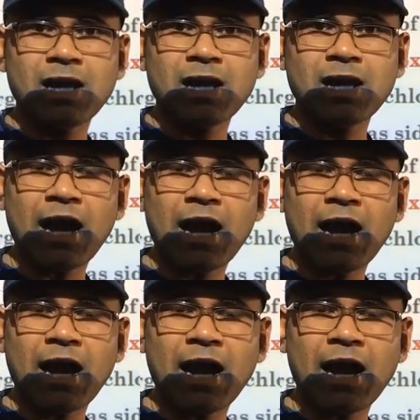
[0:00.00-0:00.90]
and
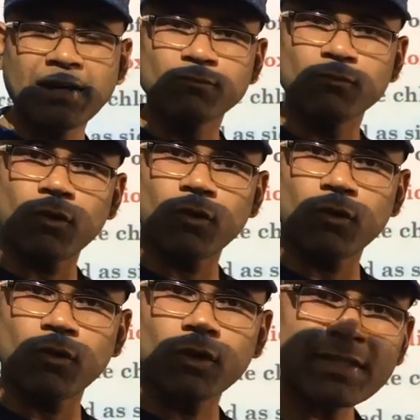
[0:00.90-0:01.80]

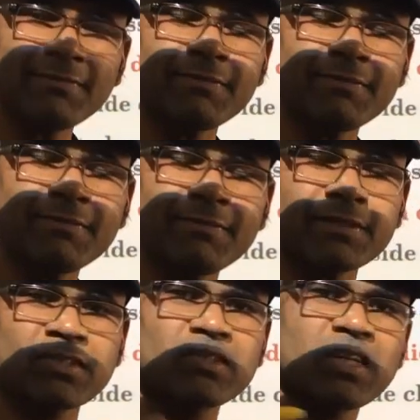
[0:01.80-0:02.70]
whatever
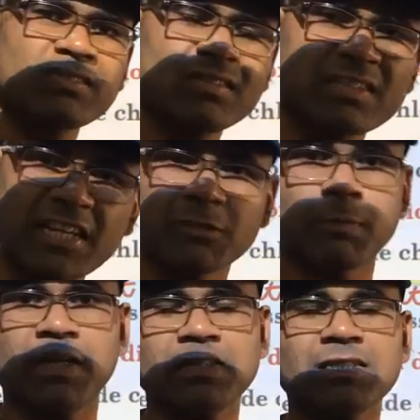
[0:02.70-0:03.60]
synthesis takes
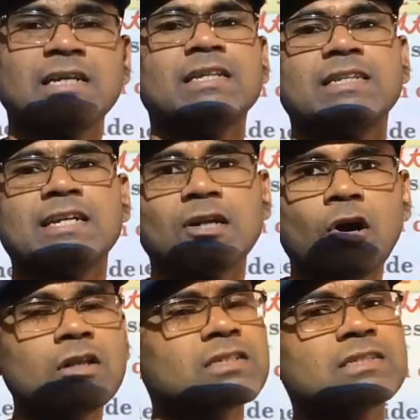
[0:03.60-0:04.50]
place, that
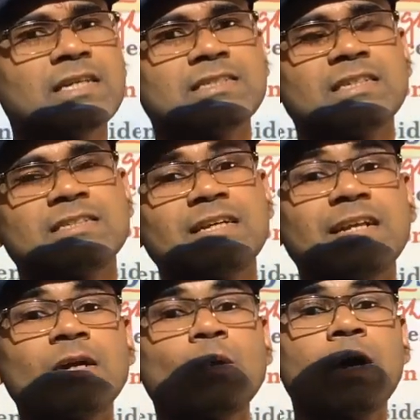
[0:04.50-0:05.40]
all synthesis
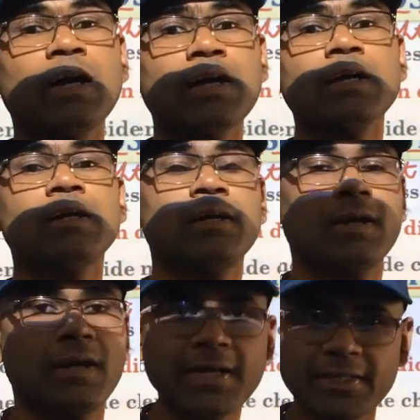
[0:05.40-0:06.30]
require
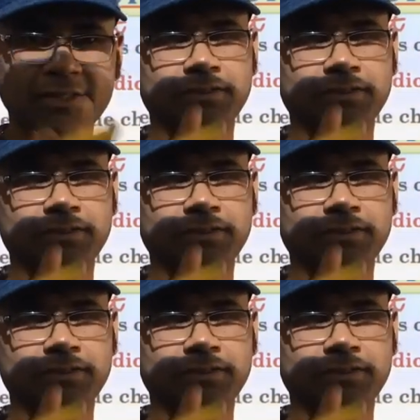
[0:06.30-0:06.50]
light.